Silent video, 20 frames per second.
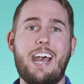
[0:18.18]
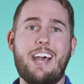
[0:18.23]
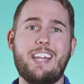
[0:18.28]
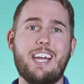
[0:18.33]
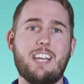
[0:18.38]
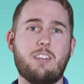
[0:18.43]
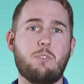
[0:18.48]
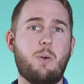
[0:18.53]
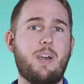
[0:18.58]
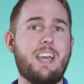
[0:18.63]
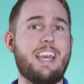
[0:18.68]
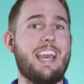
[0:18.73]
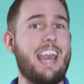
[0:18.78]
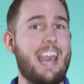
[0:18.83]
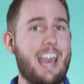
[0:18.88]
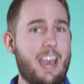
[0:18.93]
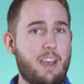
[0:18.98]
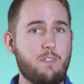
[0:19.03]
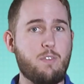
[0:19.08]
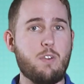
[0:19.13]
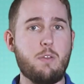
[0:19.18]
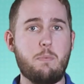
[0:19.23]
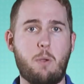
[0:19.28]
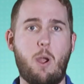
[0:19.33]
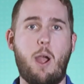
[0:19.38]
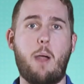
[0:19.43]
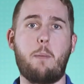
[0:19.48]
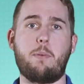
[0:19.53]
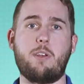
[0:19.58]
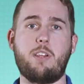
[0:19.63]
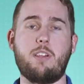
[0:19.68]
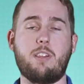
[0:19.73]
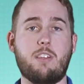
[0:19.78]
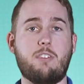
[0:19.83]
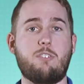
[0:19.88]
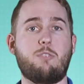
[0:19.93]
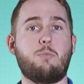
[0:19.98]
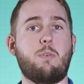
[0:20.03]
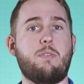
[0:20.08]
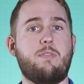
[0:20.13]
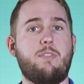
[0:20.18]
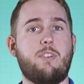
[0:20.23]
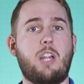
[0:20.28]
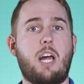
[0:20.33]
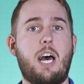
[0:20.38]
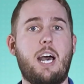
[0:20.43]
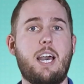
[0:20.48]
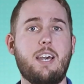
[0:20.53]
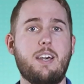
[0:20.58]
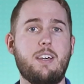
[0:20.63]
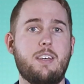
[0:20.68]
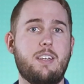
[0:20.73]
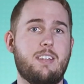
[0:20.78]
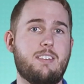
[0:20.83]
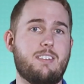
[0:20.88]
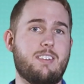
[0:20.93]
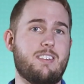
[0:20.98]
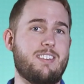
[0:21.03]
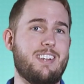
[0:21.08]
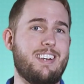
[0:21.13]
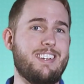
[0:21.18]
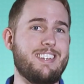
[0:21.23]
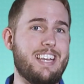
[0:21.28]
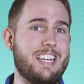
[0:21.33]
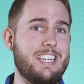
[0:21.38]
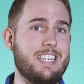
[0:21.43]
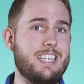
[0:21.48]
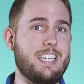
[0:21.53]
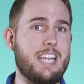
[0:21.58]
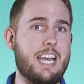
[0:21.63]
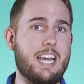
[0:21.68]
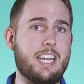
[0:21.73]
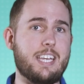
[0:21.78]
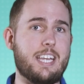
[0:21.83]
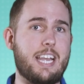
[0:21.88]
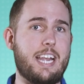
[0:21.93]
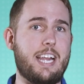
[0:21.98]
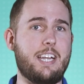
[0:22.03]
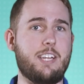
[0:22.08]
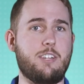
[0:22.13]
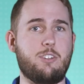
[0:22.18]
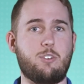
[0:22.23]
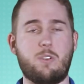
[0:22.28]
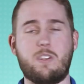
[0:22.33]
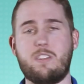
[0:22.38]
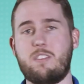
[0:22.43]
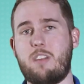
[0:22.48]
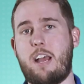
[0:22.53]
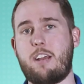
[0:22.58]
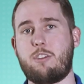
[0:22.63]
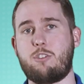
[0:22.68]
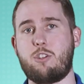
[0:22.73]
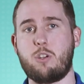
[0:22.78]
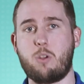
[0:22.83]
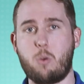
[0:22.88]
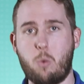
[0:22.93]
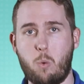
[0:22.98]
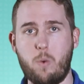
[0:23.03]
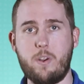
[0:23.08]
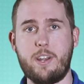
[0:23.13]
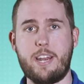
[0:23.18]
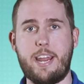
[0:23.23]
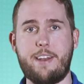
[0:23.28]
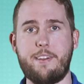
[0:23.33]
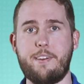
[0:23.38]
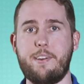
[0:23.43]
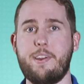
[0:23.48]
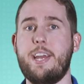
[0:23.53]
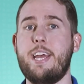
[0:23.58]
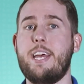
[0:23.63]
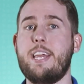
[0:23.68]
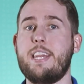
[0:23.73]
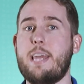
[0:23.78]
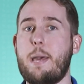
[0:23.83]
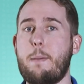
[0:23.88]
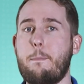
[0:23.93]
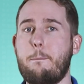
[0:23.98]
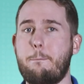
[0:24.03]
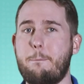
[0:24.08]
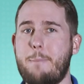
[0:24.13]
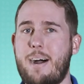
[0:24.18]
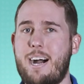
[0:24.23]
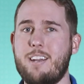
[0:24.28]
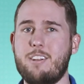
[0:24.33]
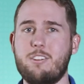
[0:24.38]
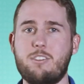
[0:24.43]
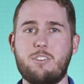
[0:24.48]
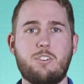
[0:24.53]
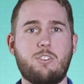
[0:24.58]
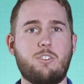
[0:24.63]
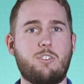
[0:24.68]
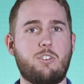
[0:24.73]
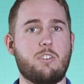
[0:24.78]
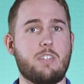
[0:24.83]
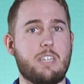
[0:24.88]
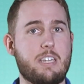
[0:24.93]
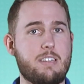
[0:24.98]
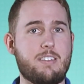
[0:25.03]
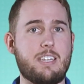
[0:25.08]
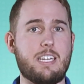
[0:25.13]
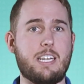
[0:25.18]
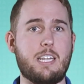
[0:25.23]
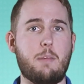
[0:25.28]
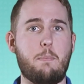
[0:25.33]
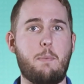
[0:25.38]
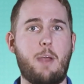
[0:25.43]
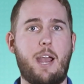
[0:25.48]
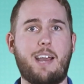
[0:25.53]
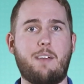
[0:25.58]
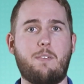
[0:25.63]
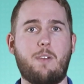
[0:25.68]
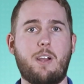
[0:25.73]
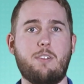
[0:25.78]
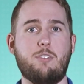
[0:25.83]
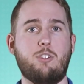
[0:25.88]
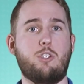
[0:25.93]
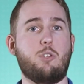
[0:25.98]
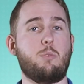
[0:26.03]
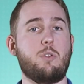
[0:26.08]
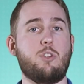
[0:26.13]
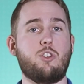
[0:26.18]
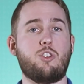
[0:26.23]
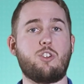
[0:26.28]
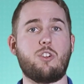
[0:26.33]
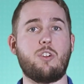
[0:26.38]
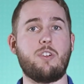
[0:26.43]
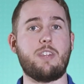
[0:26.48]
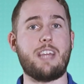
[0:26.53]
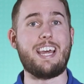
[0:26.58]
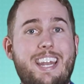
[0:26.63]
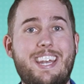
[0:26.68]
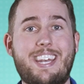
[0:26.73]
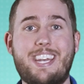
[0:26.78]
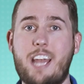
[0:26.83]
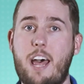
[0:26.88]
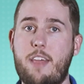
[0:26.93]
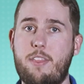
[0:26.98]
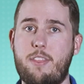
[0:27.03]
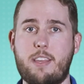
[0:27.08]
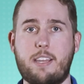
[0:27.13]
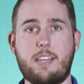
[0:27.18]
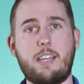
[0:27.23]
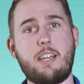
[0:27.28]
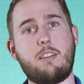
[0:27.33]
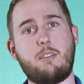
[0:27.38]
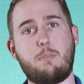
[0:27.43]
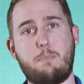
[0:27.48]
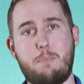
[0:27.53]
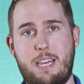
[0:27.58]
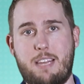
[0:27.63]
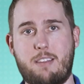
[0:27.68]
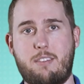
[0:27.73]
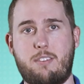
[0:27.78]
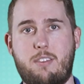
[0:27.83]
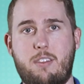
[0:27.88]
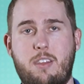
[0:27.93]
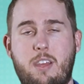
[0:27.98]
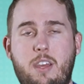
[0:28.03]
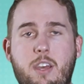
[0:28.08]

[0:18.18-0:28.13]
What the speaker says: And that's why every property listed with Falaya is assigned a dedicated transaction coordinator that monitors your listing in the background to ensure that nothing gets missed.